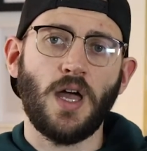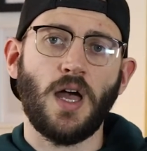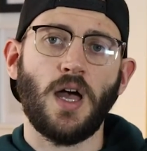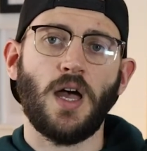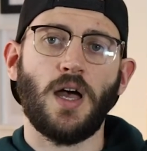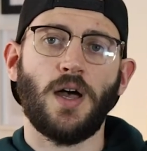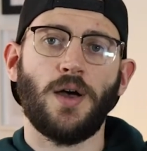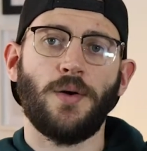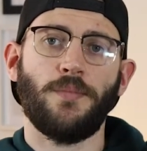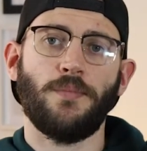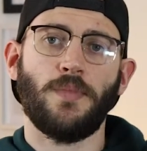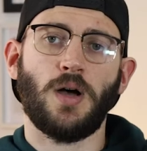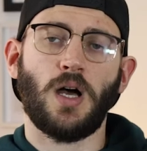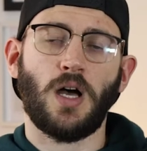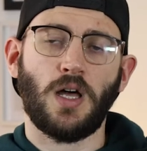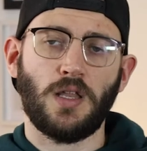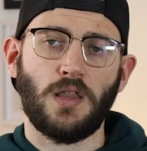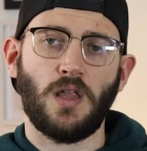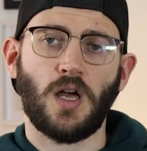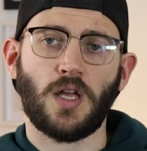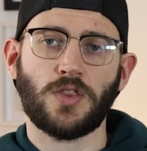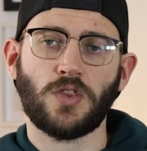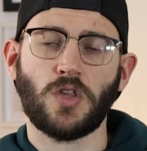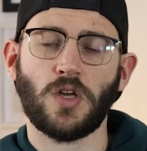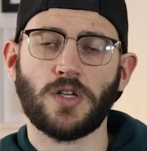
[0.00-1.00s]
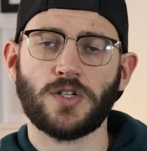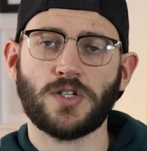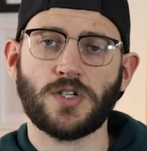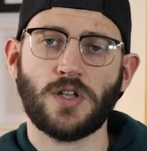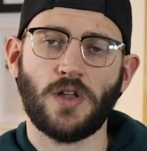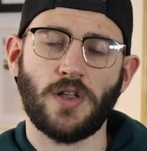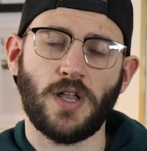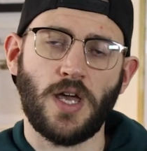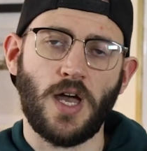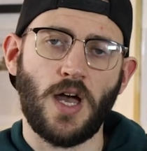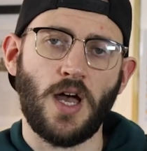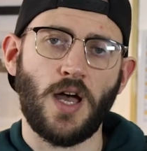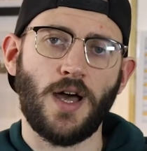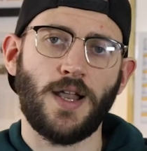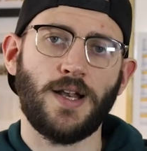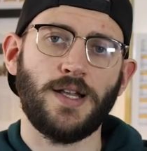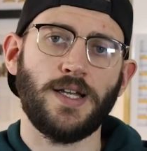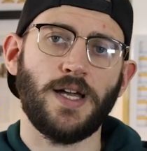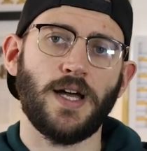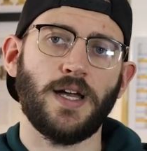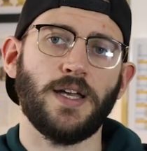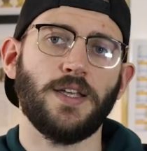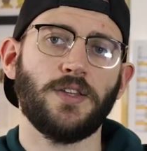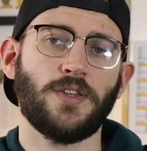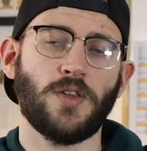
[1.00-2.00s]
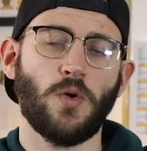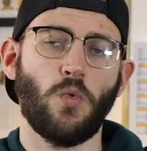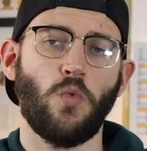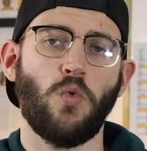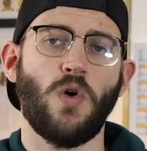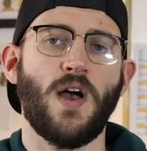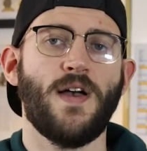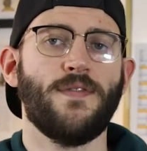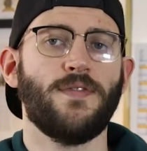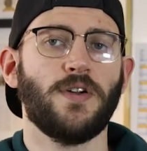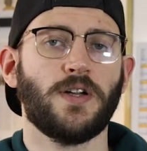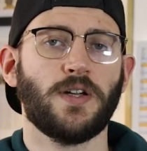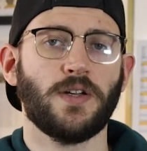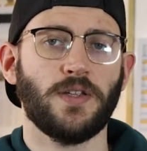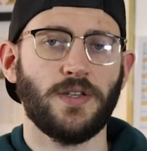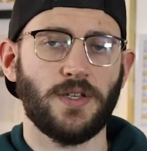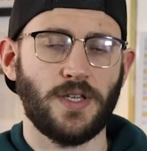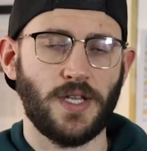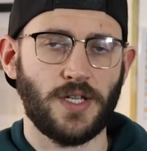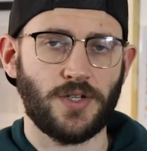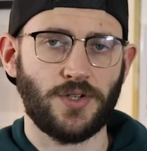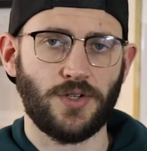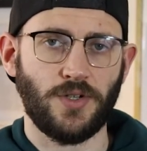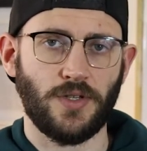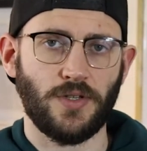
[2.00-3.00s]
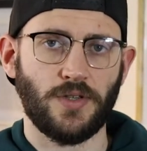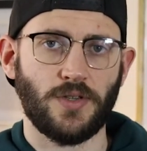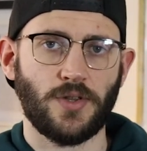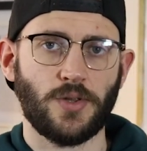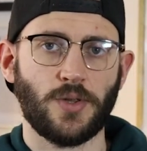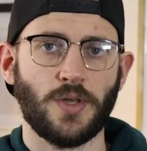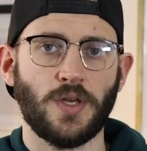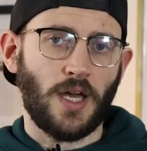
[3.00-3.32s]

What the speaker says: I touched on it earlier, is the weather conditions.